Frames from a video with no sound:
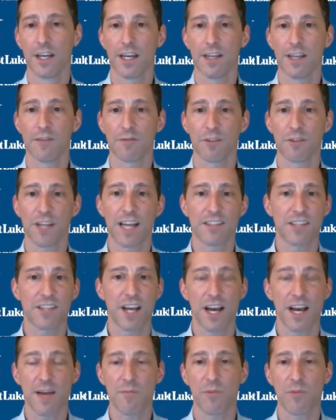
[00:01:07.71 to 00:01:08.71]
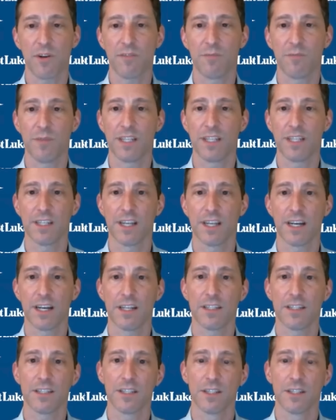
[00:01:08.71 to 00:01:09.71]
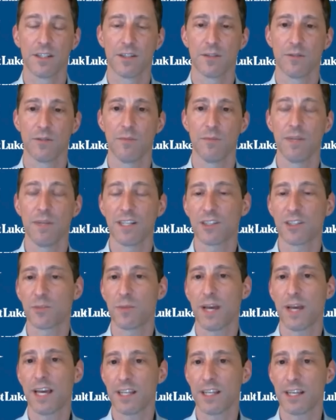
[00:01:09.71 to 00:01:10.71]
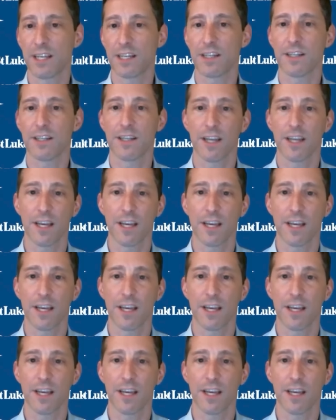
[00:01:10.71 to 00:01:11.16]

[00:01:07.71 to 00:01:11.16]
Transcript: And for that time, we've been expanding.